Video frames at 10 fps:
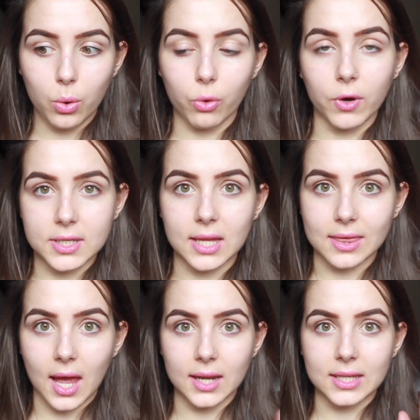or I
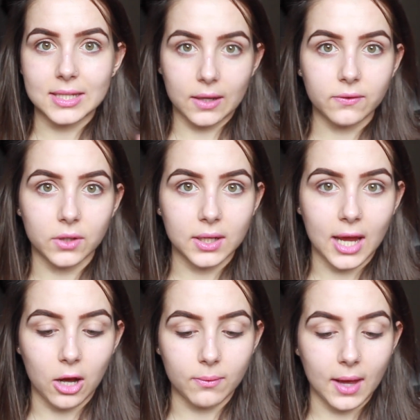did that and it definitely
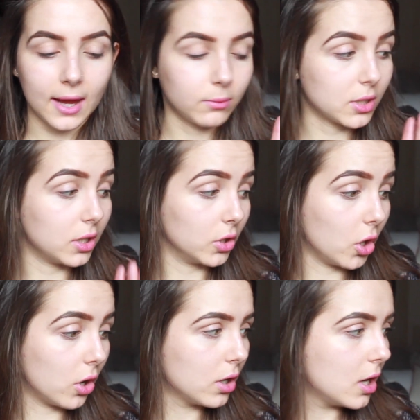helped. That helped a
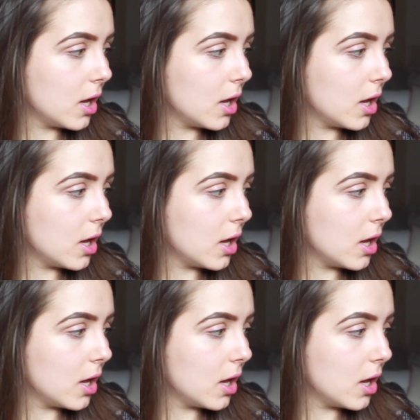lot.